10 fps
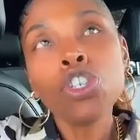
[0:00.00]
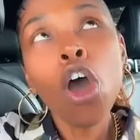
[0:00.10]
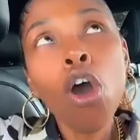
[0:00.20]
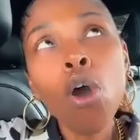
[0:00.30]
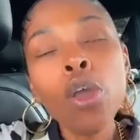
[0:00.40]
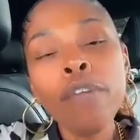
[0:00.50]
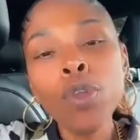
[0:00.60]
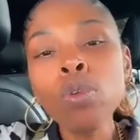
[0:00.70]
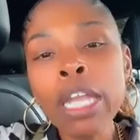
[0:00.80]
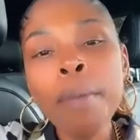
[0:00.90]
So
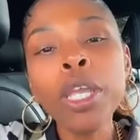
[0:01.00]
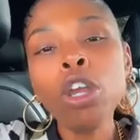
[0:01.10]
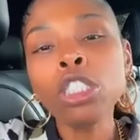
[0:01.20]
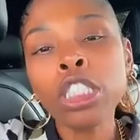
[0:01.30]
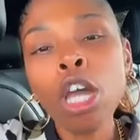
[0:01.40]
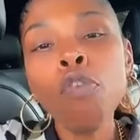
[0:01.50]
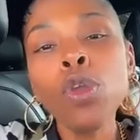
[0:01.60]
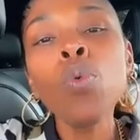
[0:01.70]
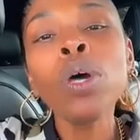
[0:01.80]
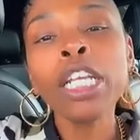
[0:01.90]
if you limit
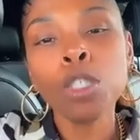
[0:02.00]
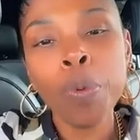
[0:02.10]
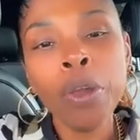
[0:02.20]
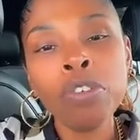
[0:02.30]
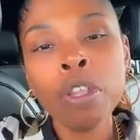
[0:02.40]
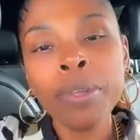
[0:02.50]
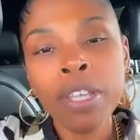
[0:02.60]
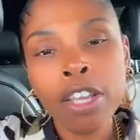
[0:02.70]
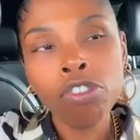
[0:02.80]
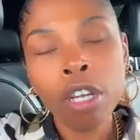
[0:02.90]
yourself, you will experience
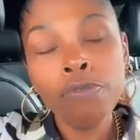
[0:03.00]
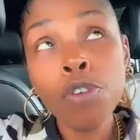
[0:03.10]
limitation.